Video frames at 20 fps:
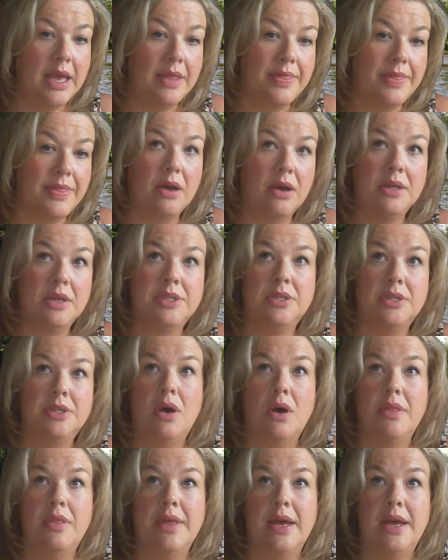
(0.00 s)
They also,
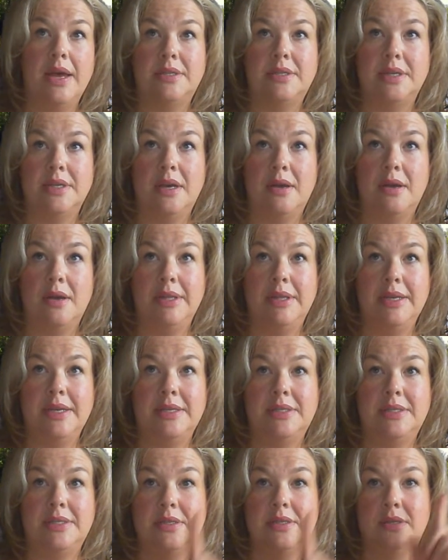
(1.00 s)
on that
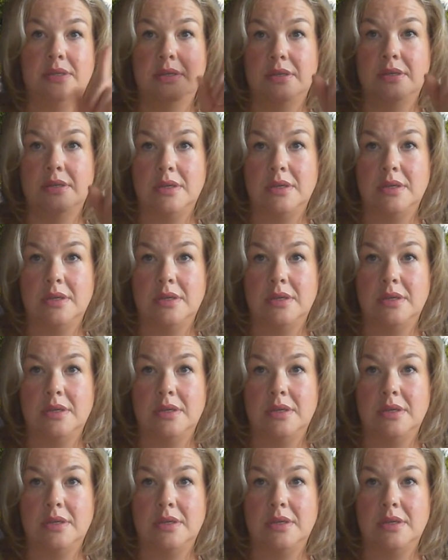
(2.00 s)
list